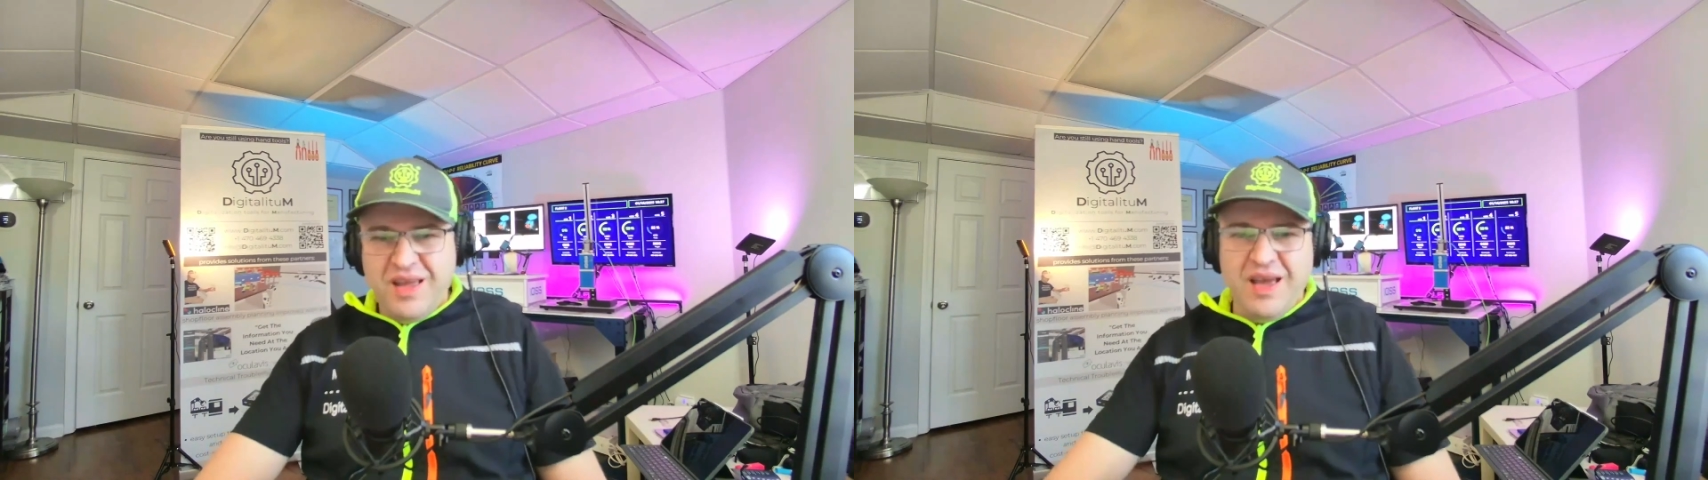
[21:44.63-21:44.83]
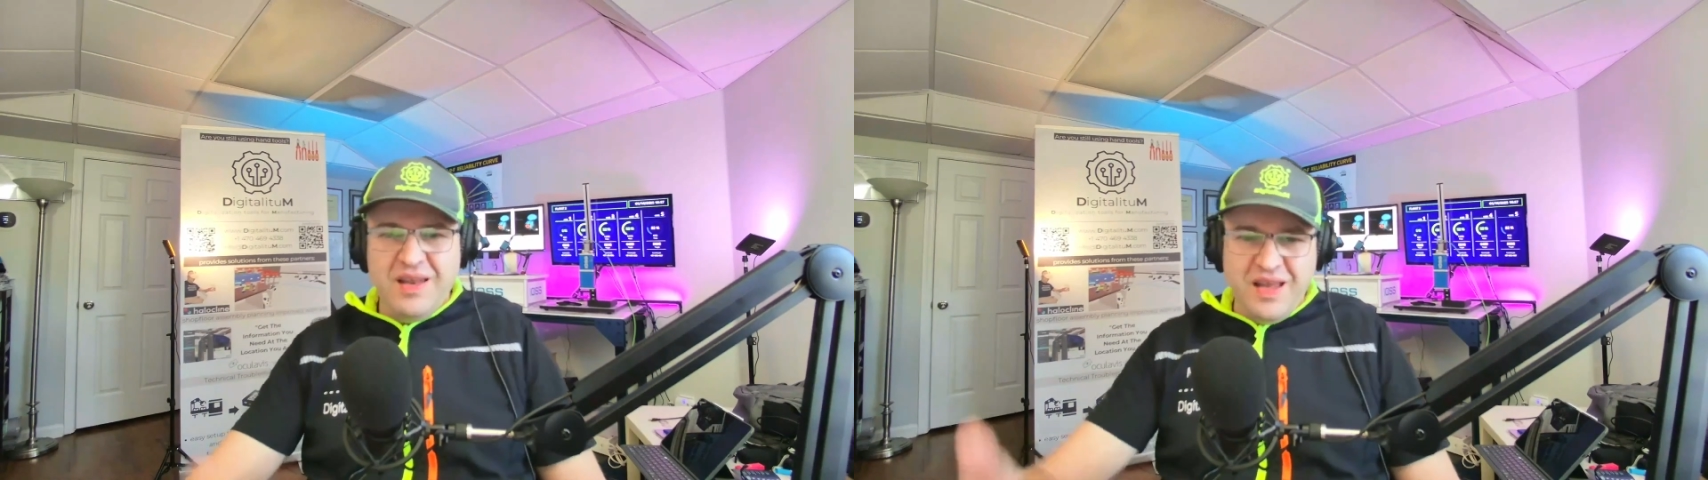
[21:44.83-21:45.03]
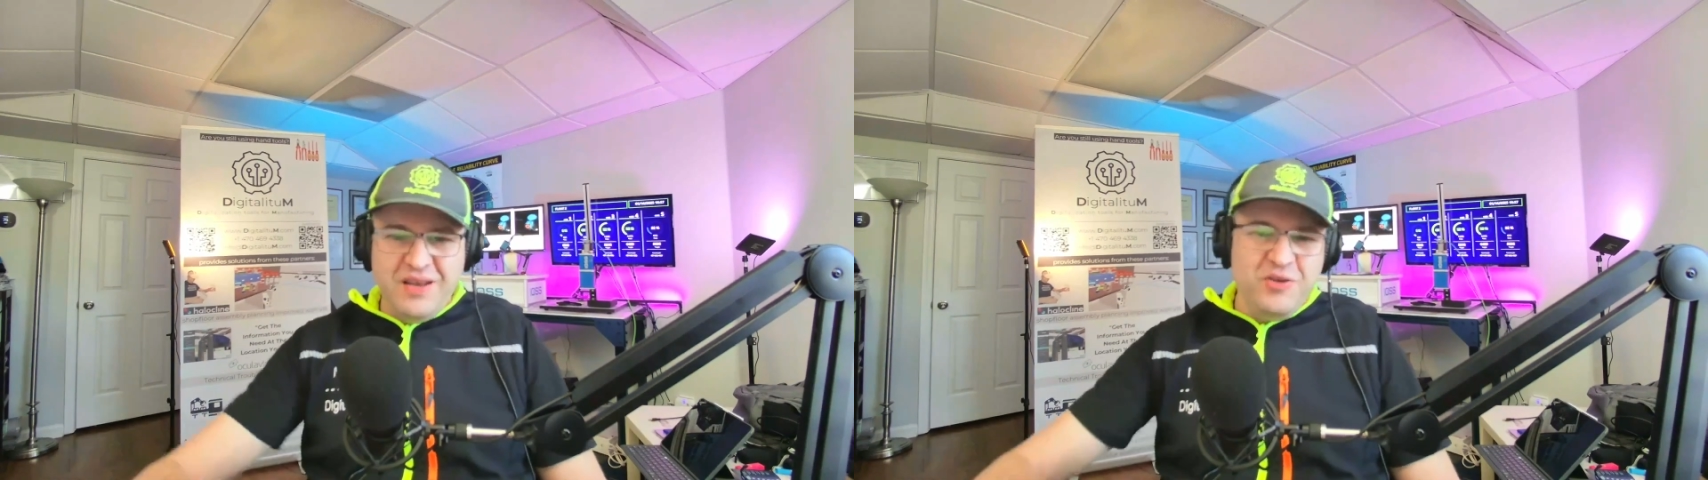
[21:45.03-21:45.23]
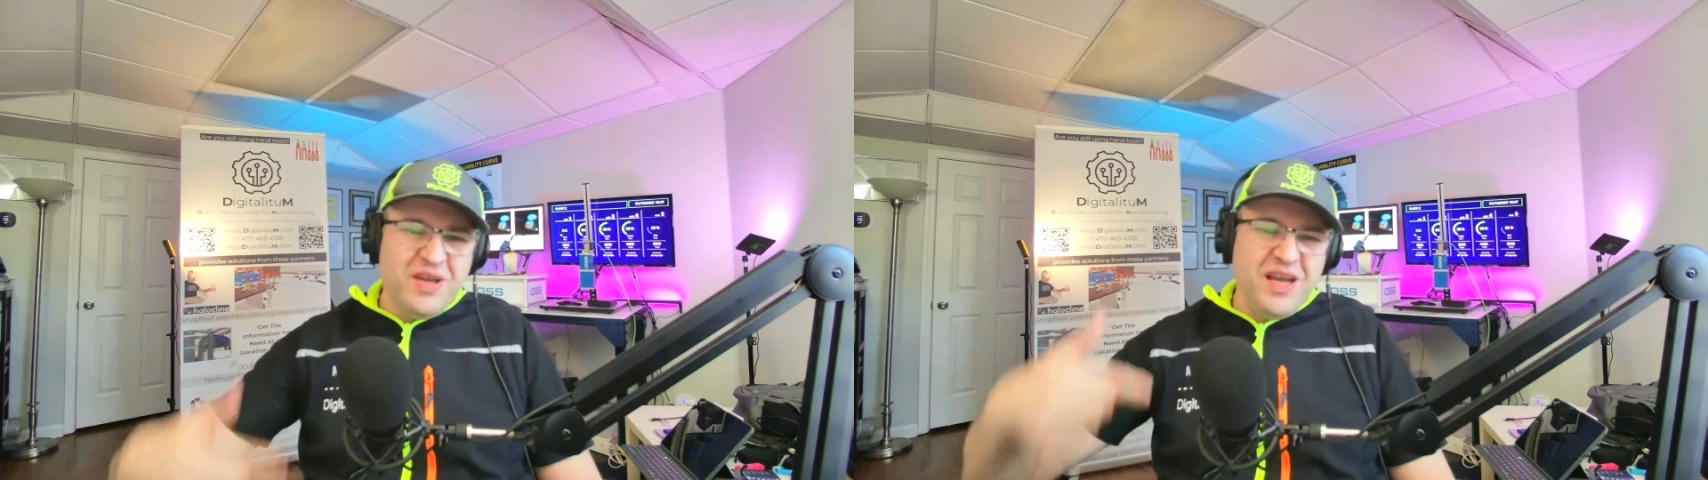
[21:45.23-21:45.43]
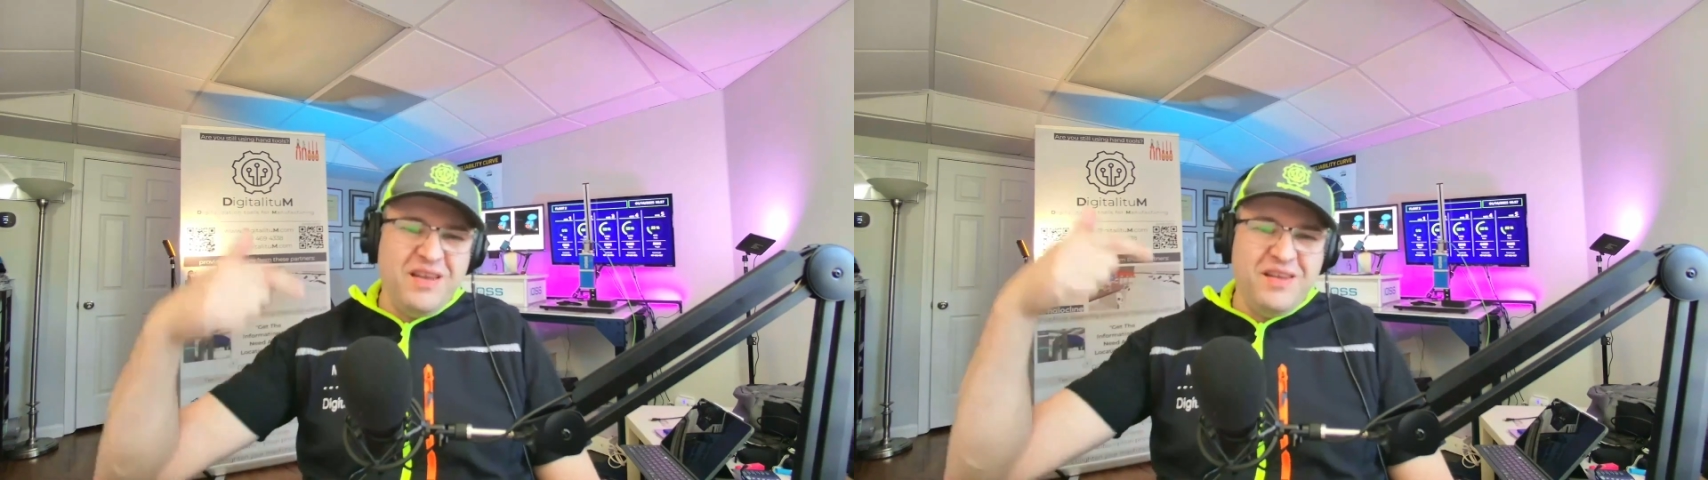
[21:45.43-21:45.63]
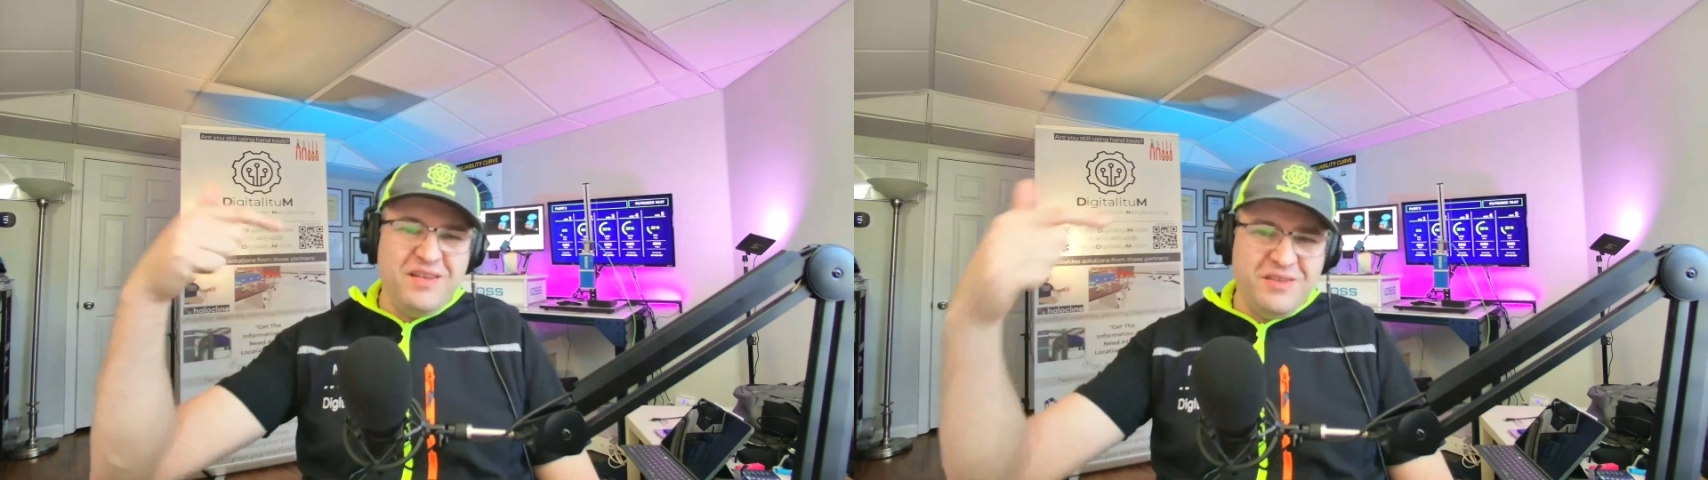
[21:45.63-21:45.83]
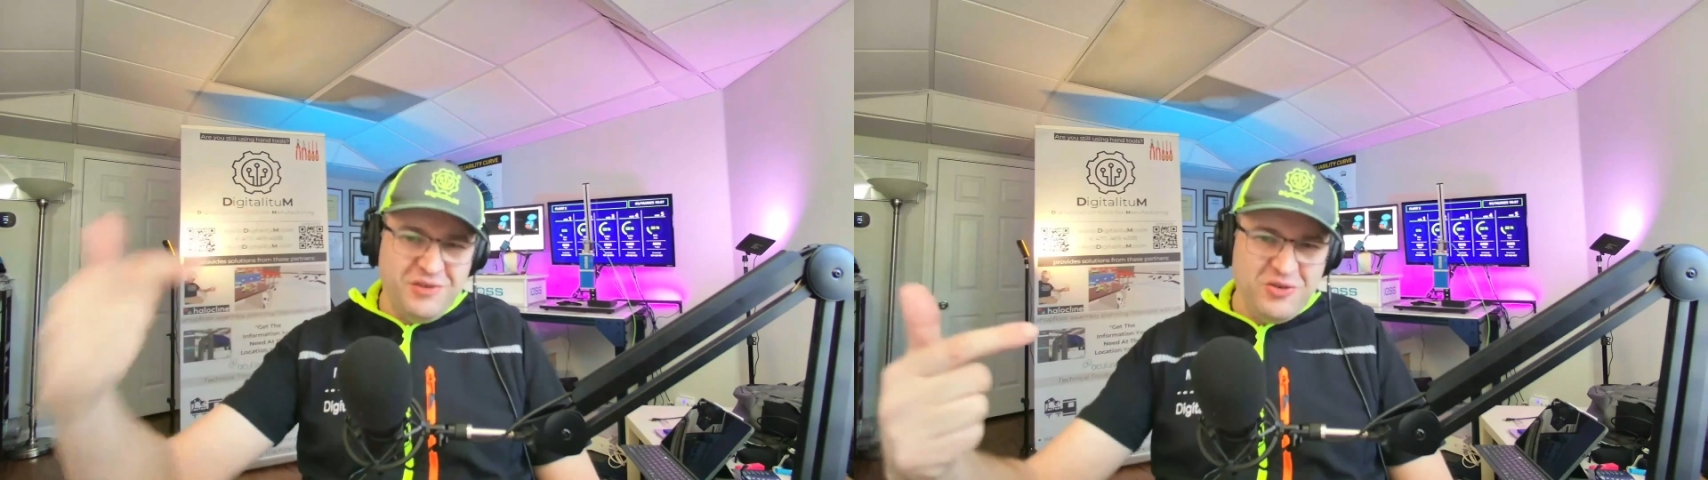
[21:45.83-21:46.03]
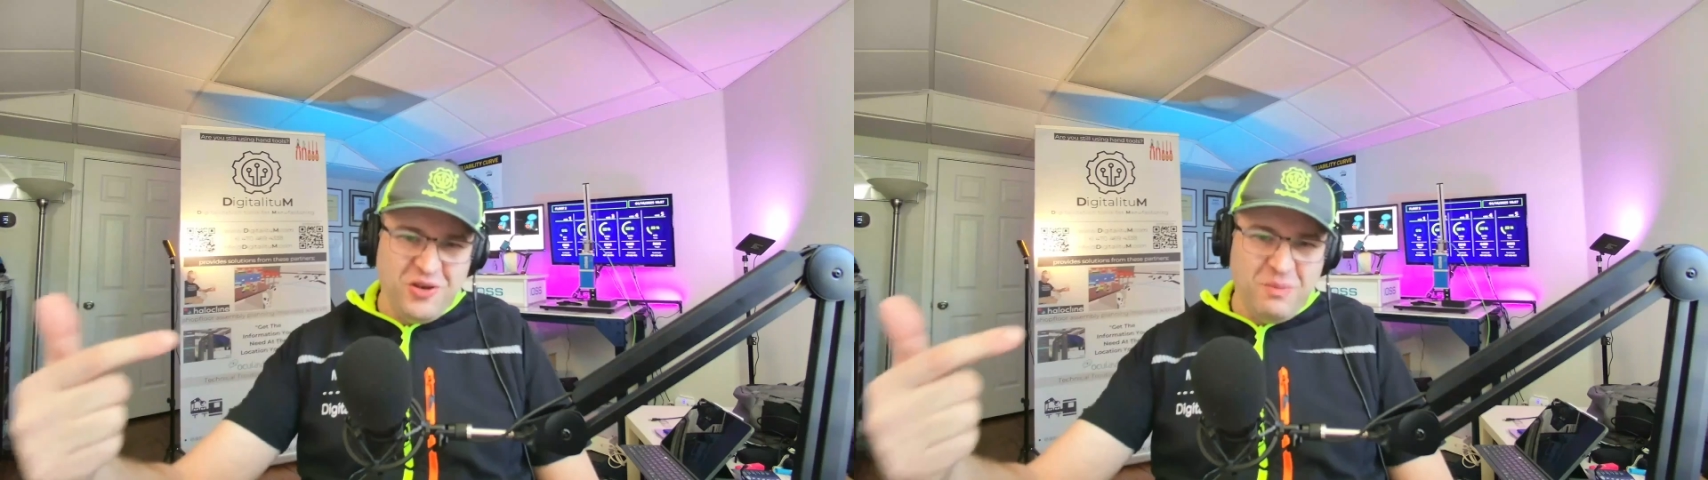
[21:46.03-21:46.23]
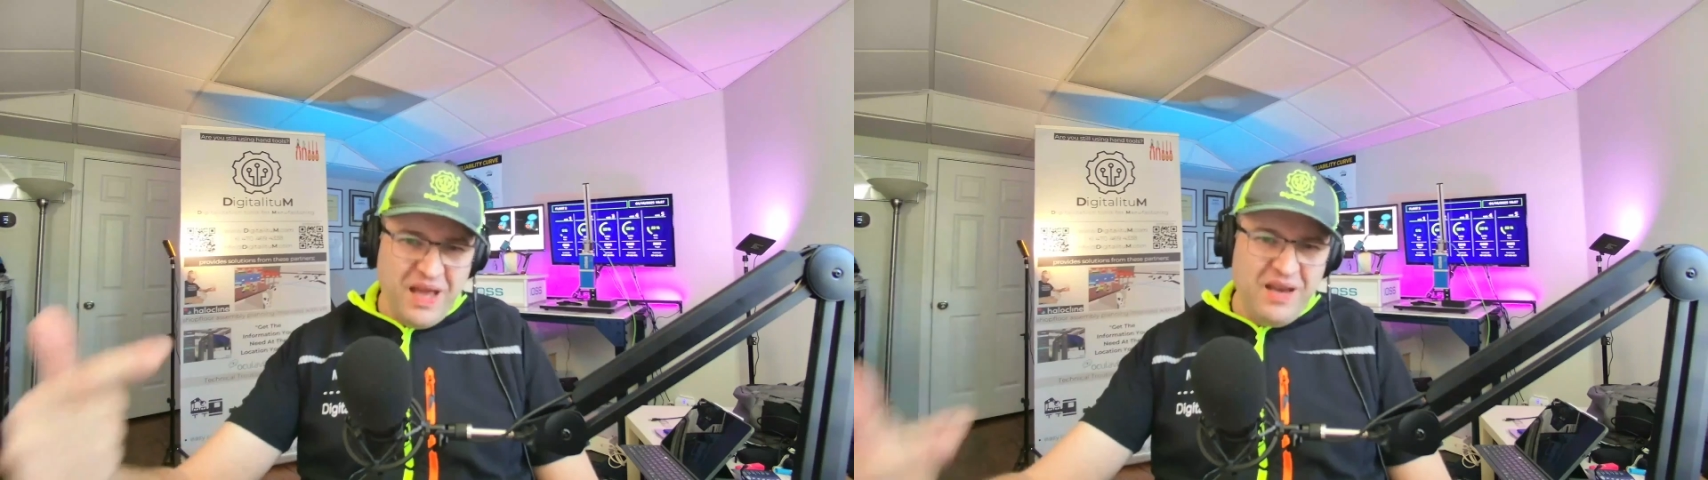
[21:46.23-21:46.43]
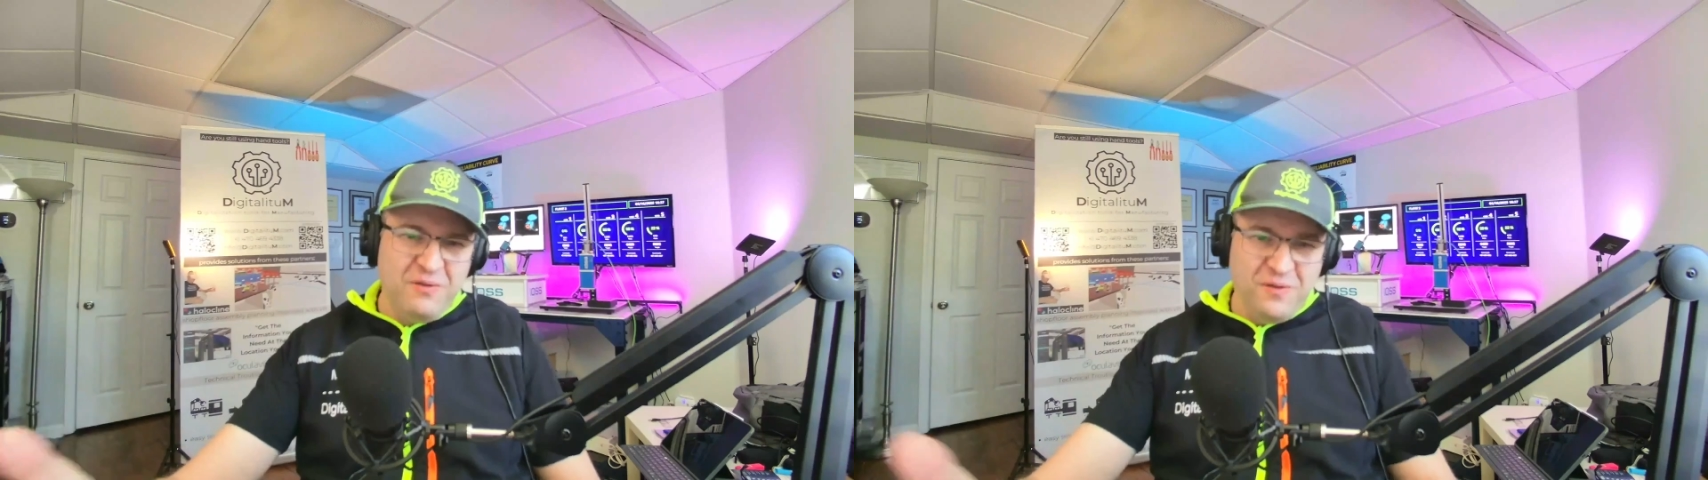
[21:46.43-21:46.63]
and then you get additional
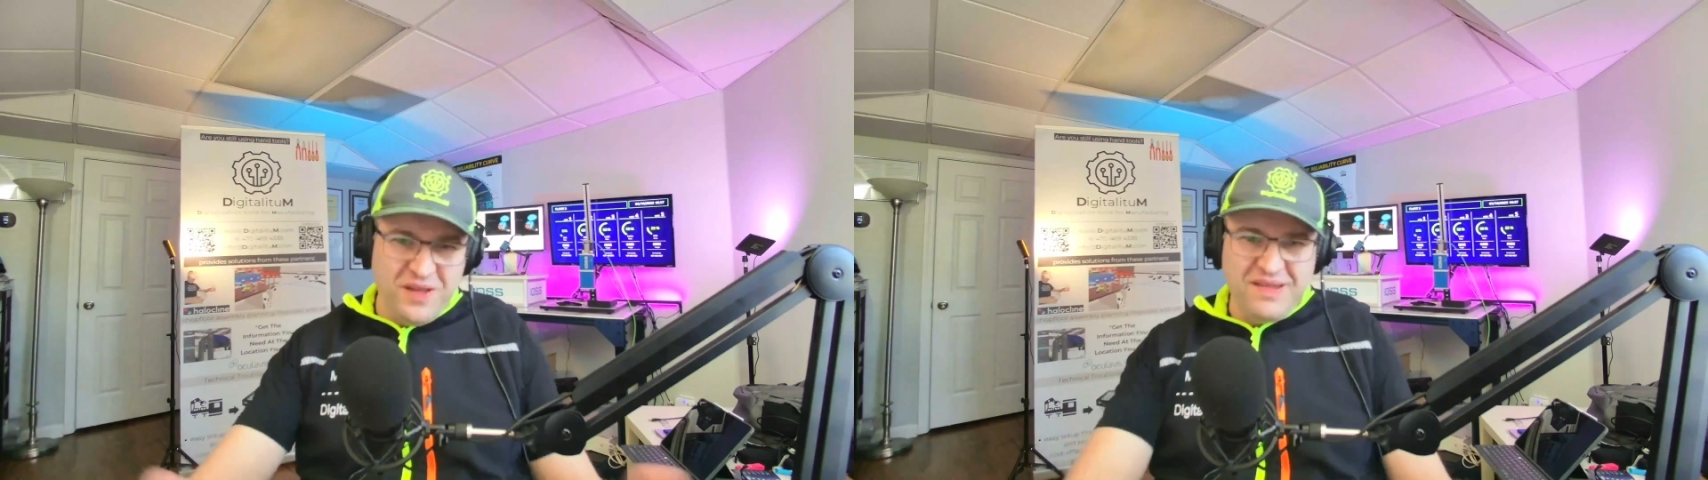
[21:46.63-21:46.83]
benefits